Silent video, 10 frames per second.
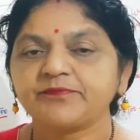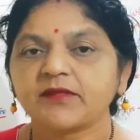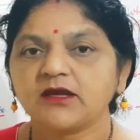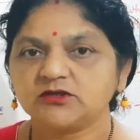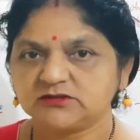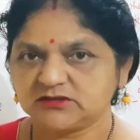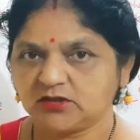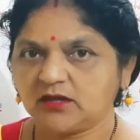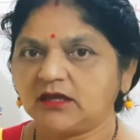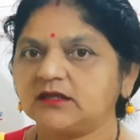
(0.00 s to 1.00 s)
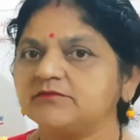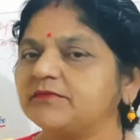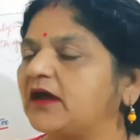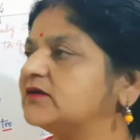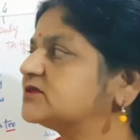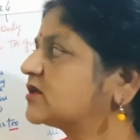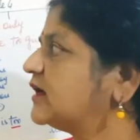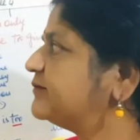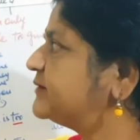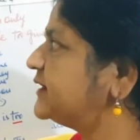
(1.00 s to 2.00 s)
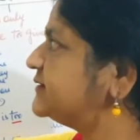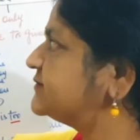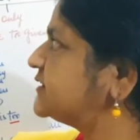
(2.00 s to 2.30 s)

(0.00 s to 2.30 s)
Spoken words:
So, my first chapter of